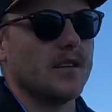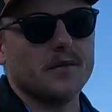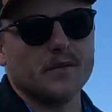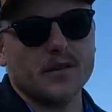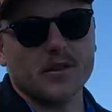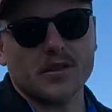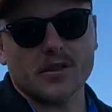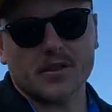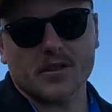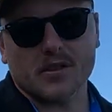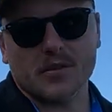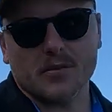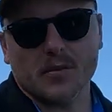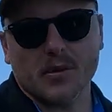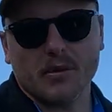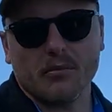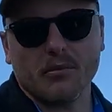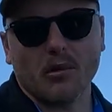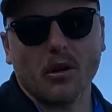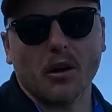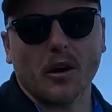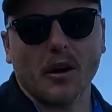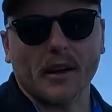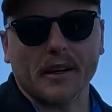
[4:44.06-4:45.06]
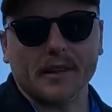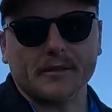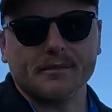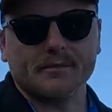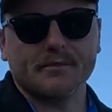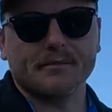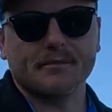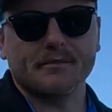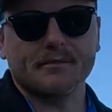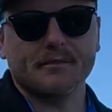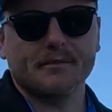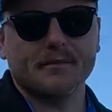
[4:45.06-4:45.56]
the fish to be biting.
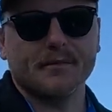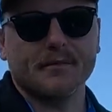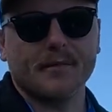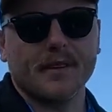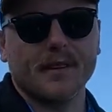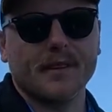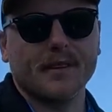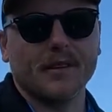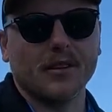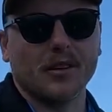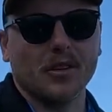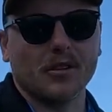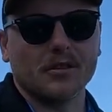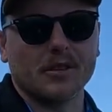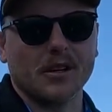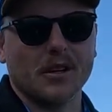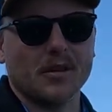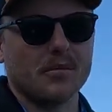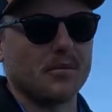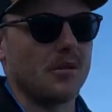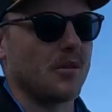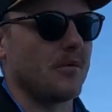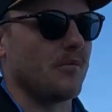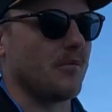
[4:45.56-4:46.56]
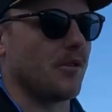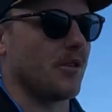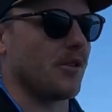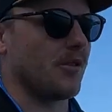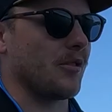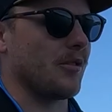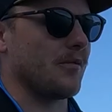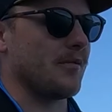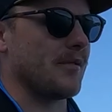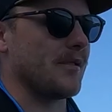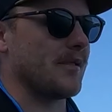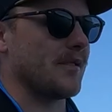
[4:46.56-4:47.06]
I'm not going to put the
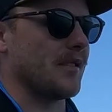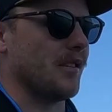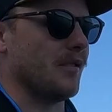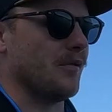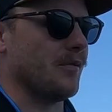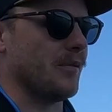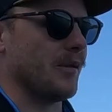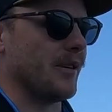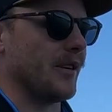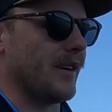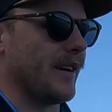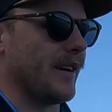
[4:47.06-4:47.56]
mocker on myself.